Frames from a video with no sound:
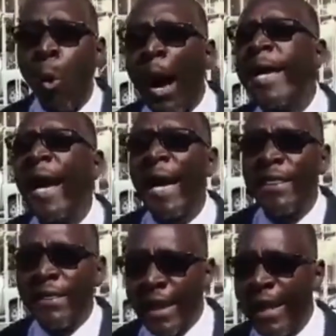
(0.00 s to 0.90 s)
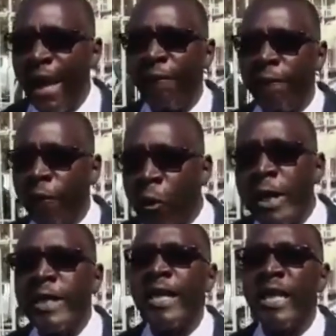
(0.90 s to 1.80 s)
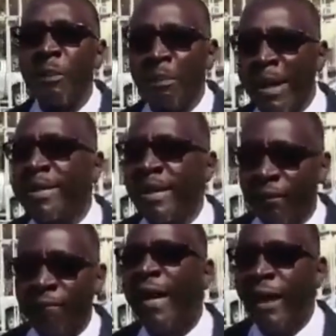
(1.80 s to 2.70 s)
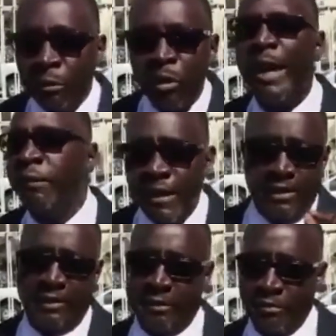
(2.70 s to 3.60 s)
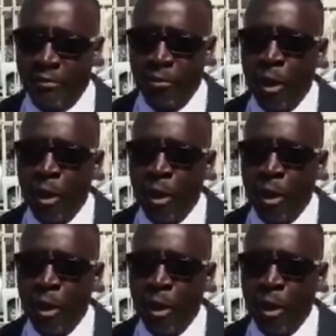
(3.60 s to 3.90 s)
Why are they avoiding the best available evidence?